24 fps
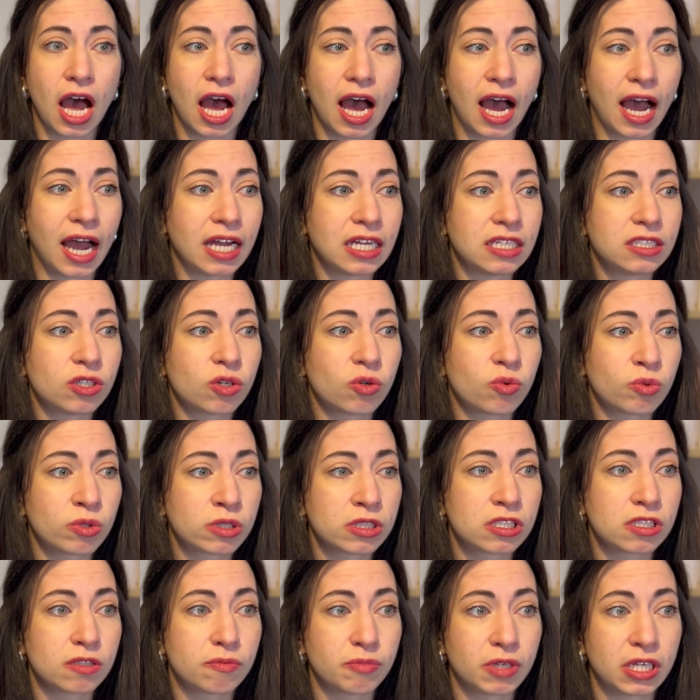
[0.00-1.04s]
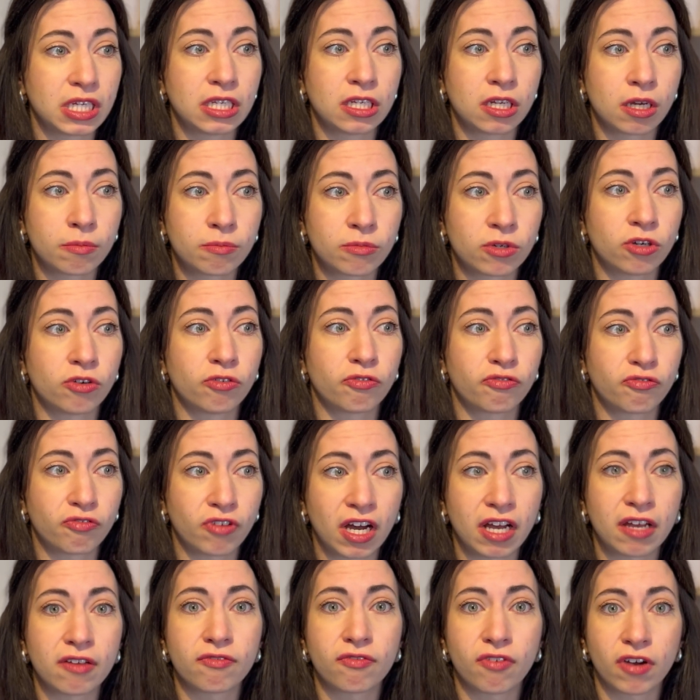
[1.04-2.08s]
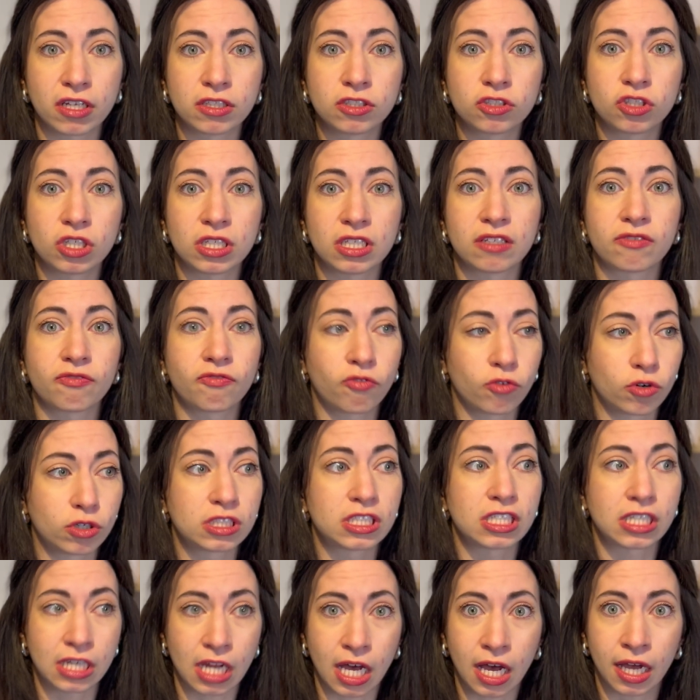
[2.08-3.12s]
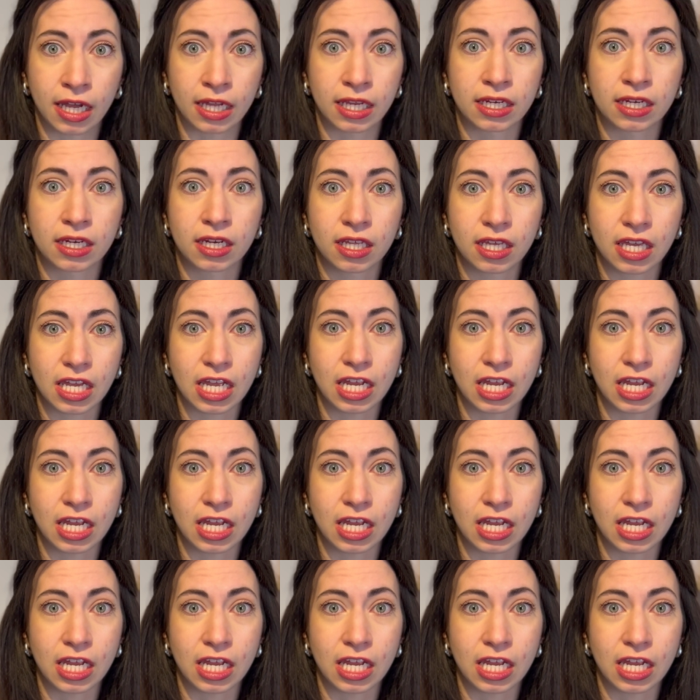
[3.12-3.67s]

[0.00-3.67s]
I don't want to be number 549